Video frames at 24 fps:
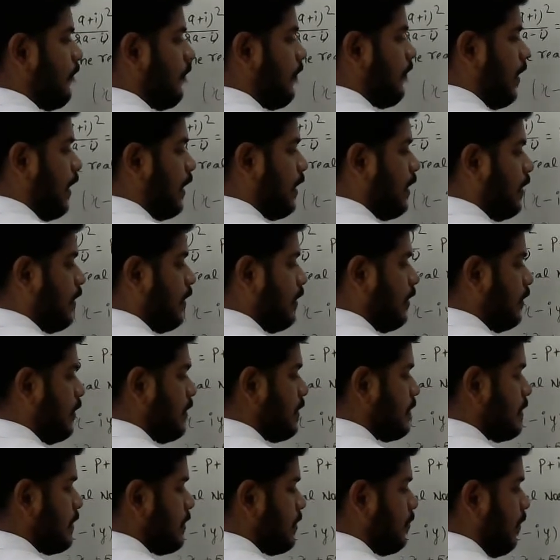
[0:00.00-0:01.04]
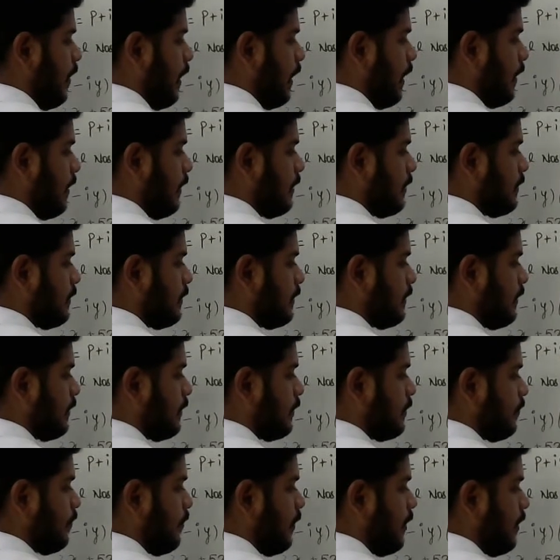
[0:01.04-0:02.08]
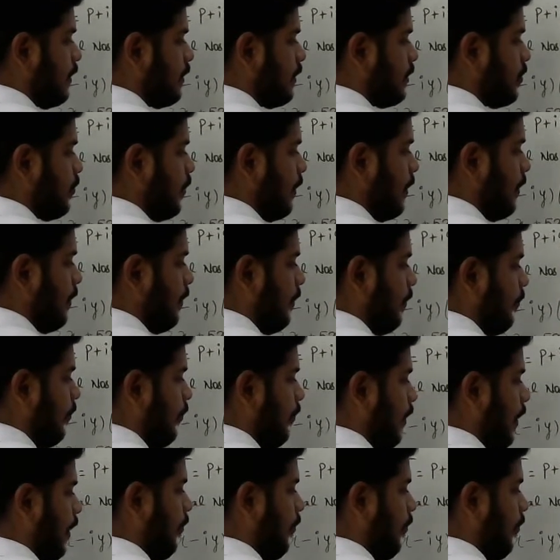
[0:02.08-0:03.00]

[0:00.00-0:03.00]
Right? This is minus 6 plus 24.